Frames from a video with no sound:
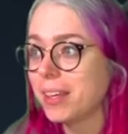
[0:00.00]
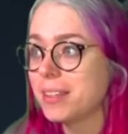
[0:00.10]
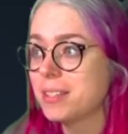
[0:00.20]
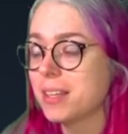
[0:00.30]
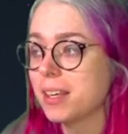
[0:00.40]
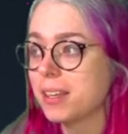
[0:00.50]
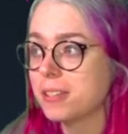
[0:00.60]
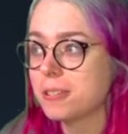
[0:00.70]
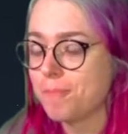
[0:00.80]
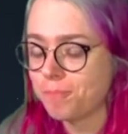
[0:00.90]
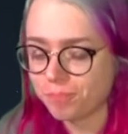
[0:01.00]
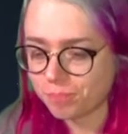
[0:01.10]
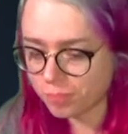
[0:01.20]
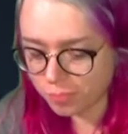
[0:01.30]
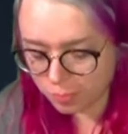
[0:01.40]
is
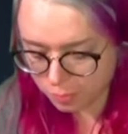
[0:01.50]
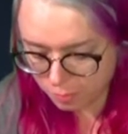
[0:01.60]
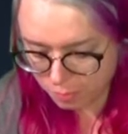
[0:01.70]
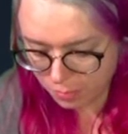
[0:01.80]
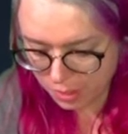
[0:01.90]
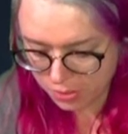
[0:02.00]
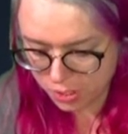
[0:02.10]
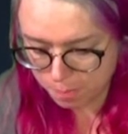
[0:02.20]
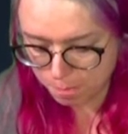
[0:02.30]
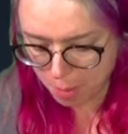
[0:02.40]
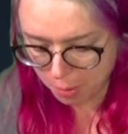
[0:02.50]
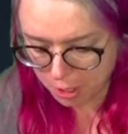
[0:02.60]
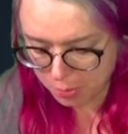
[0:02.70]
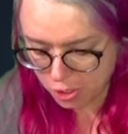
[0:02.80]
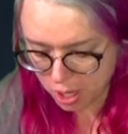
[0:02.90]
just bubbled
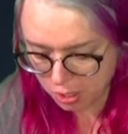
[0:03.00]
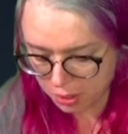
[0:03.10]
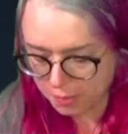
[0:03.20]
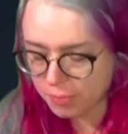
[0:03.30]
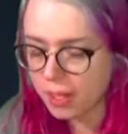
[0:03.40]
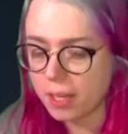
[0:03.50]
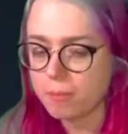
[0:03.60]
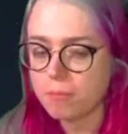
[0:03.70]
up chocolate. Like,